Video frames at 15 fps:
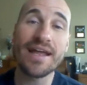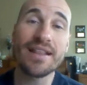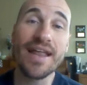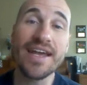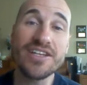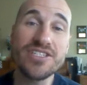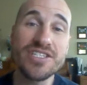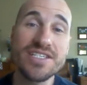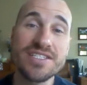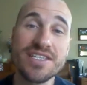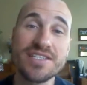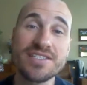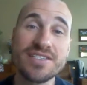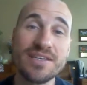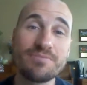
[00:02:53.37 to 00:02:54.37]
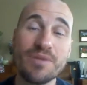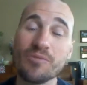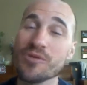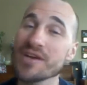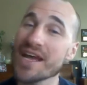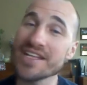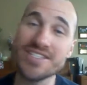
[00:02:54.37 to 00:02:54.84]
like Jesus, but
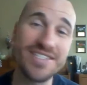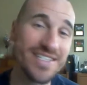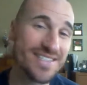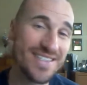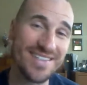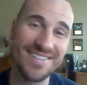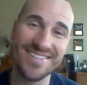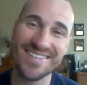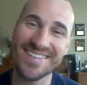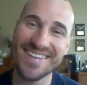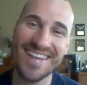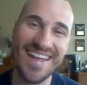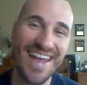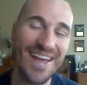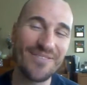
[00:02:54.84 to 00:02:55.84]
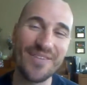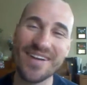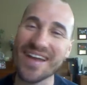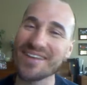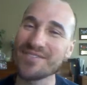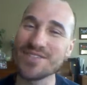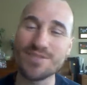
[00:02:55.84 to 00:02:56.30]
we're not Jesus, and we're
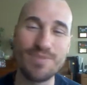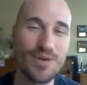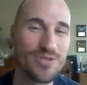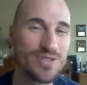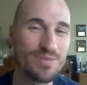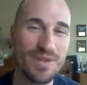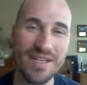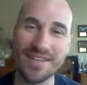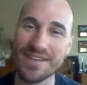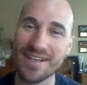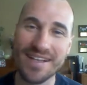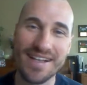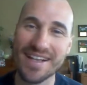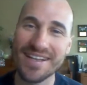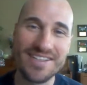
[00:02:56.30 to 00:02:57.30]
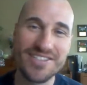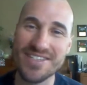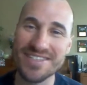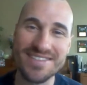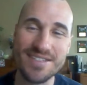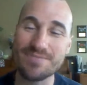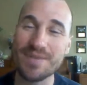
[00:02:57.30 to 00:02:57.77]
not even supposed to be
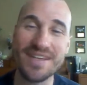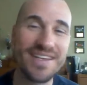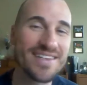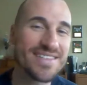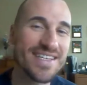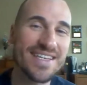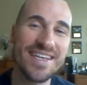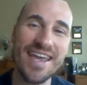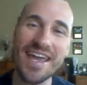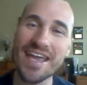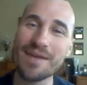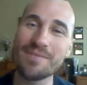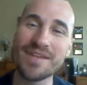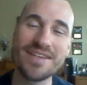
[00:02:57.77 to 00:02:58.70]
Jesus because he came.